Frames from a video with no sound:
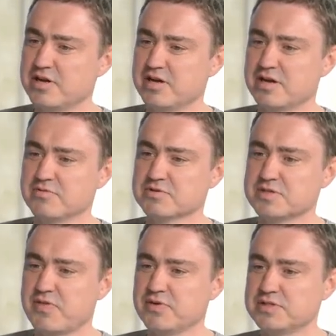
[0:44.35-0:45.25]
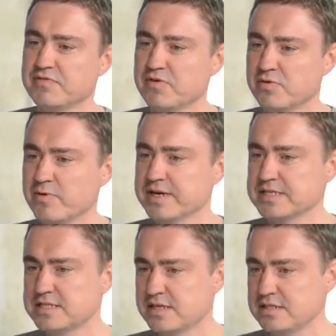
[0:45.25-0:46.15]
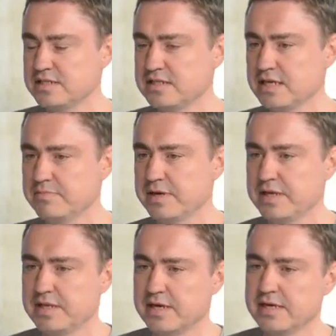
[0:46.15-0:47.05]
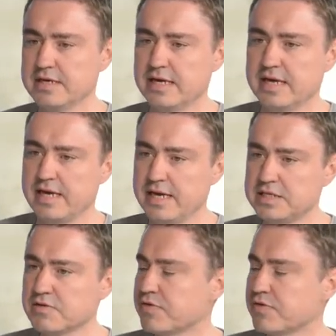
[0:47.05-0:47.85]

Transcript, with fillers: Uh, I was 34 when I started, and by the age